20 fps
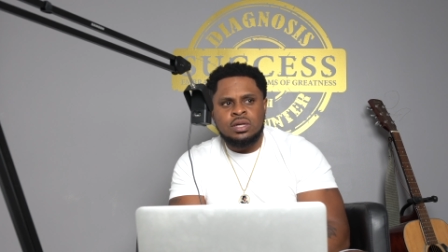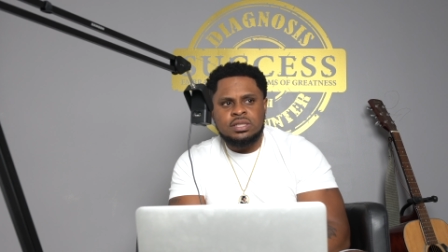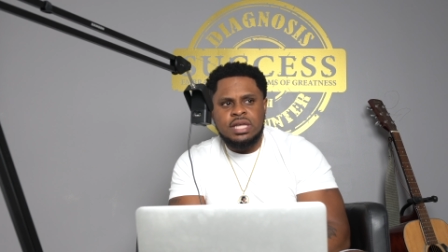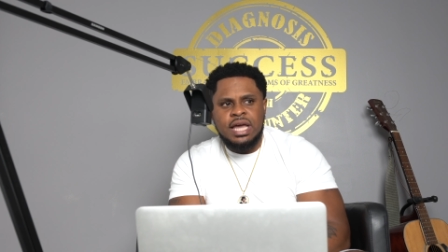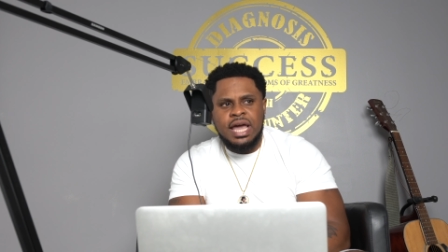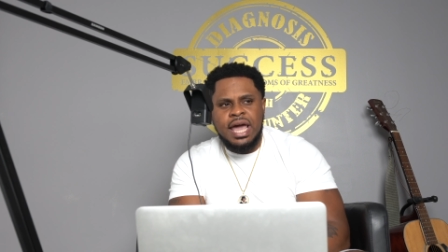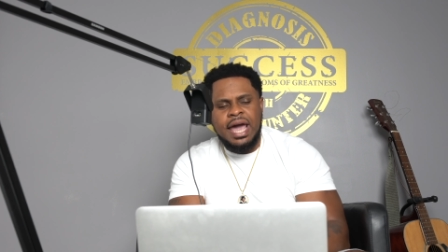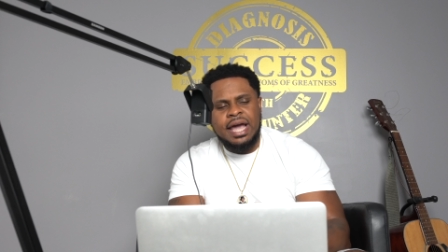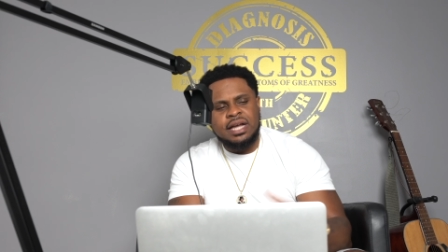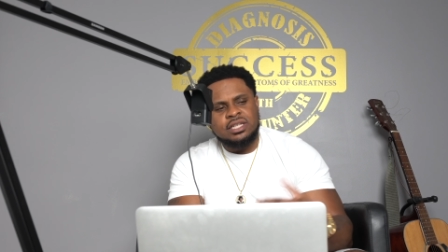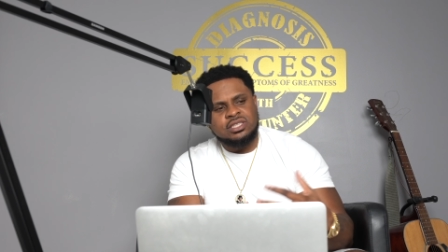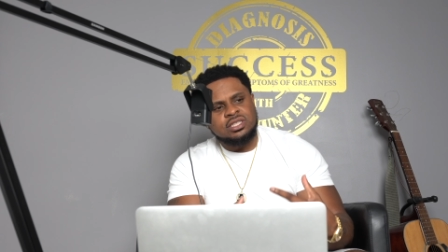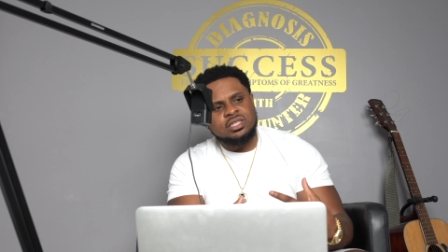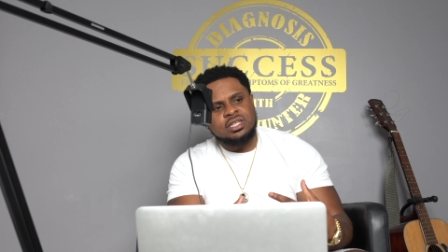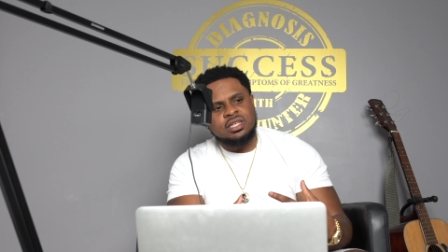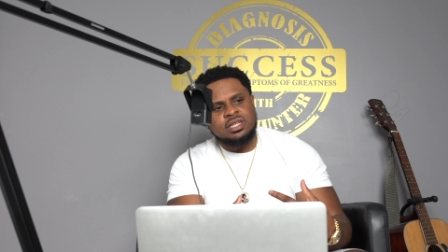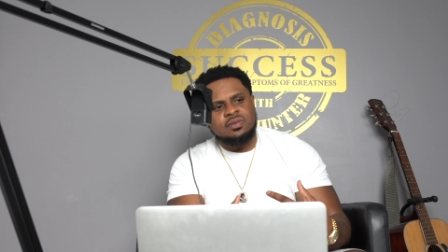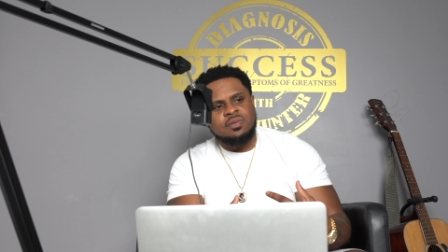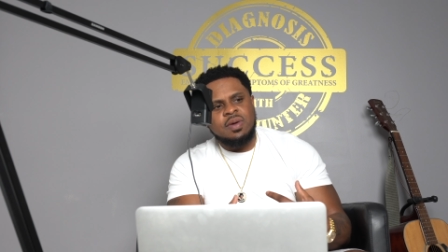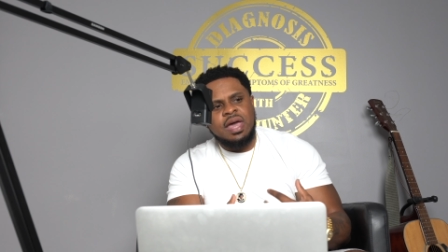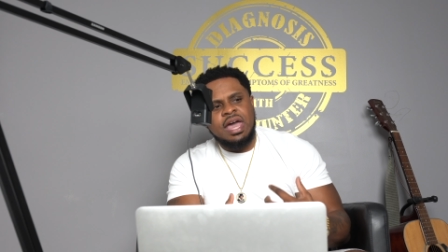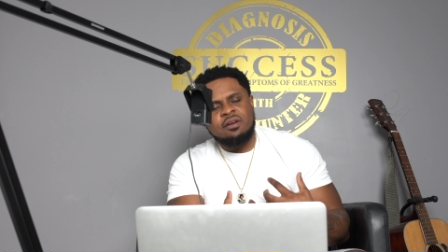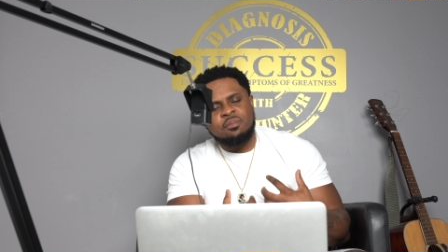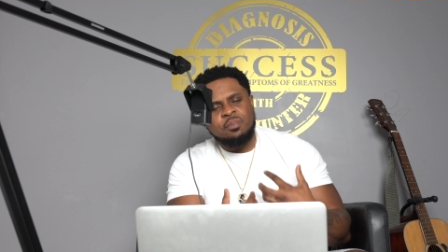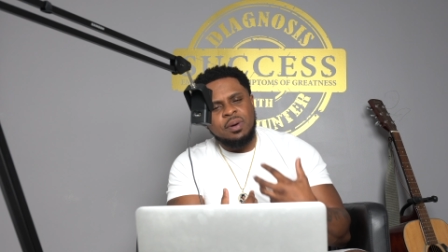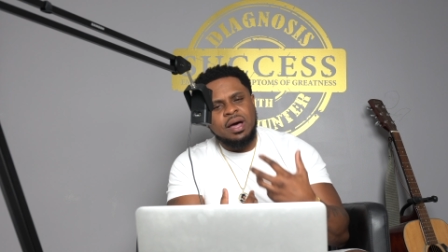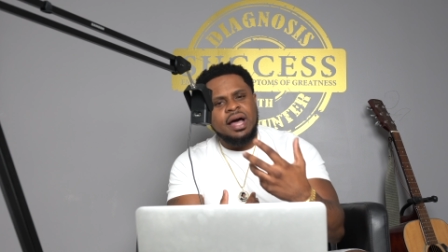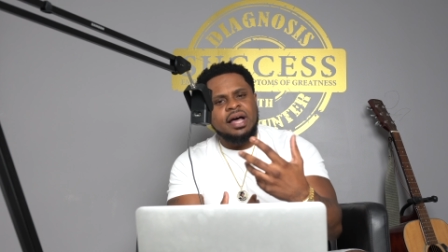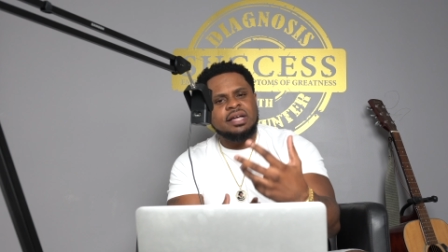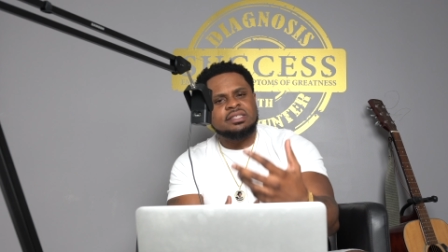that actually have
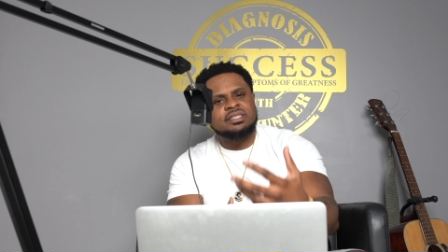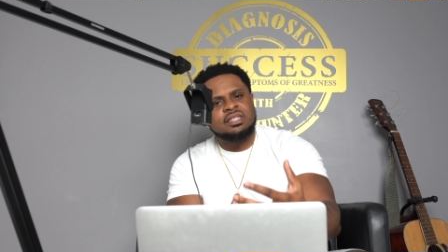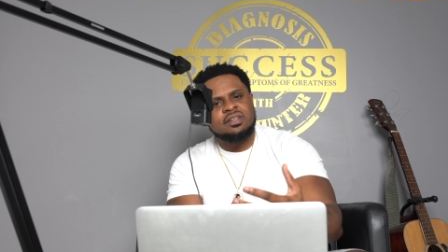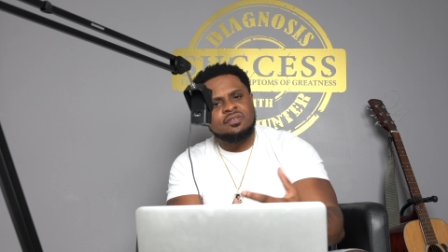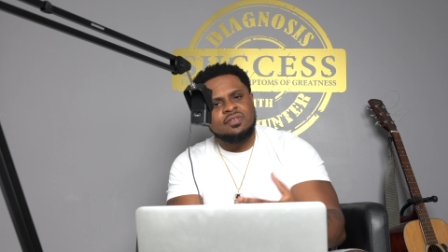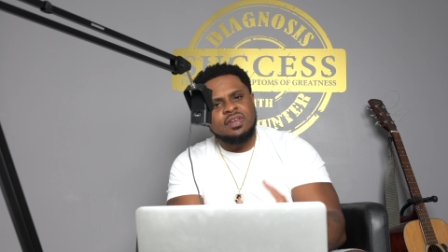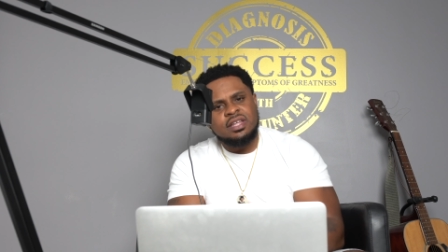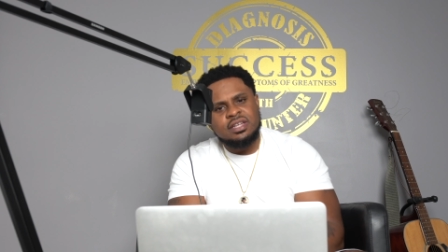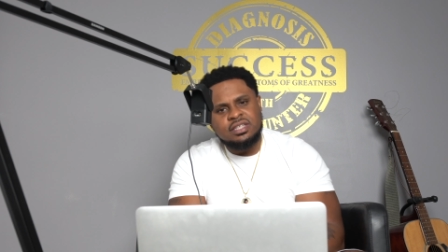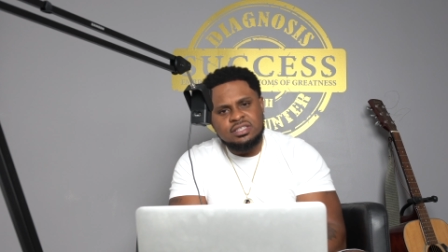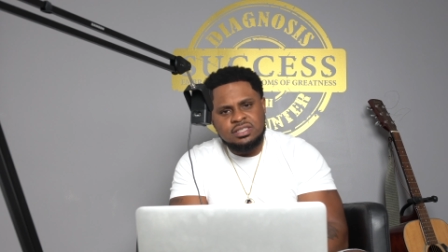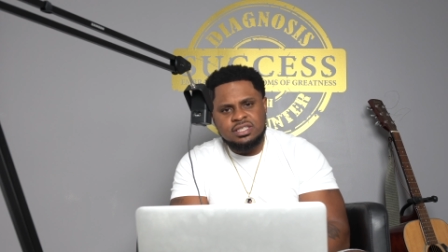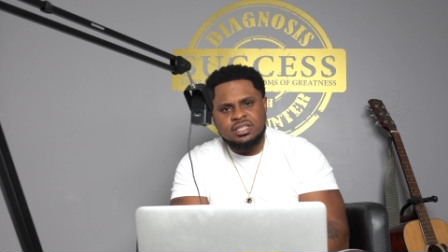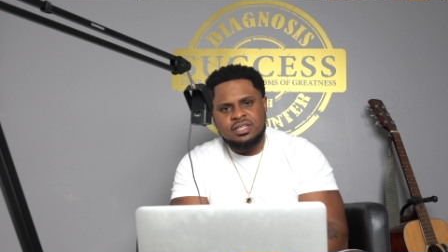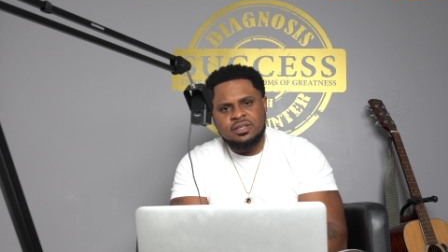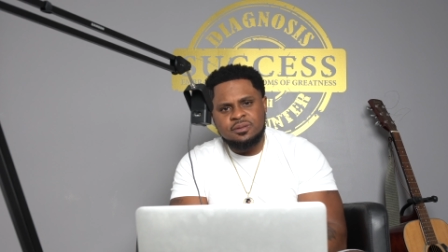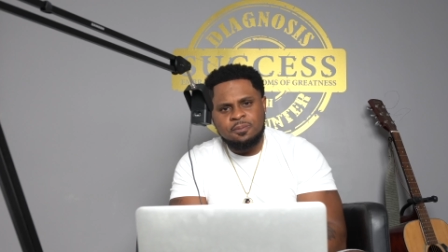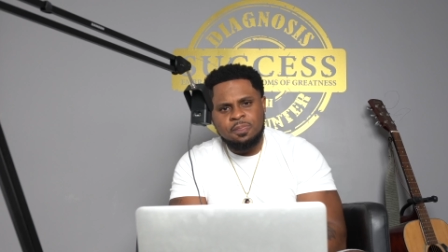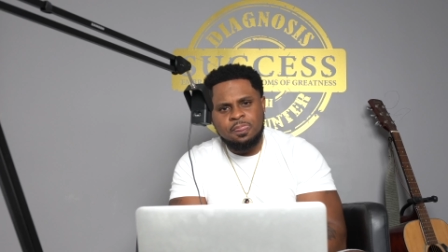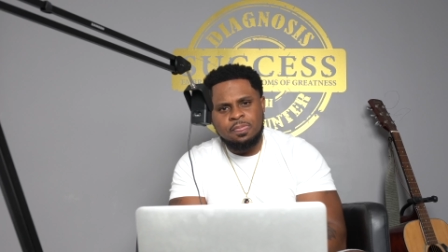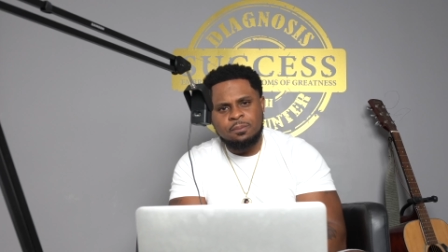positive energy,